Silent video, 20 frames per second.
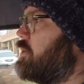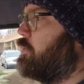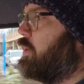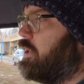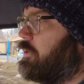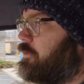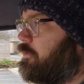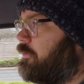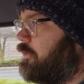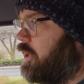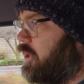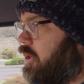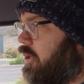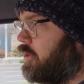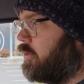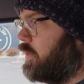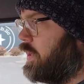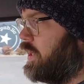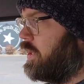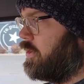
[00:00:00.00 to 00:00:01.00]
is by far and
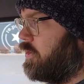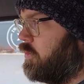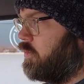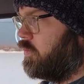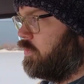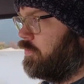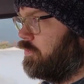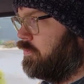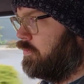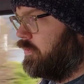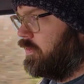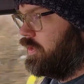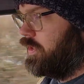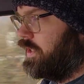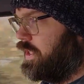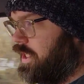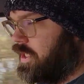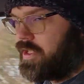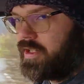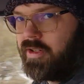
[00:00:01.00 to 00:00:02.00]
away the
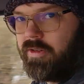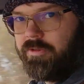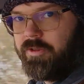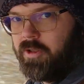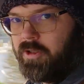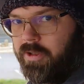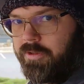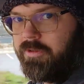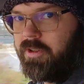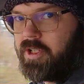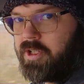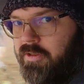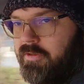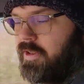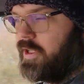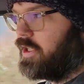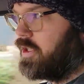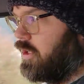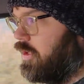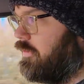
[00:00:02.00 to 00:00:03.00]
least fuel efficient
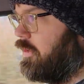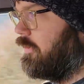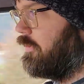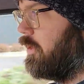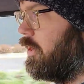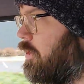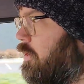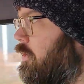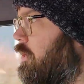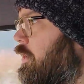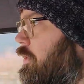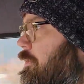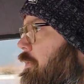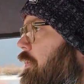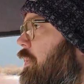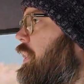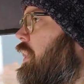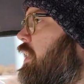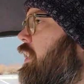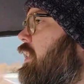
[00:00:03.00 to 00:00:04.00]
vehicle I've ever
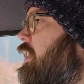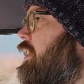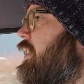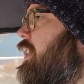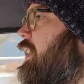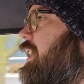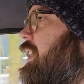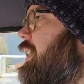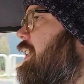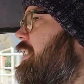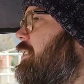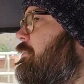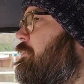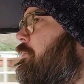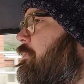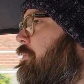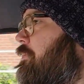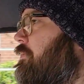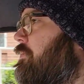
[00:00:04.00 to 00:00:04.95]
owned.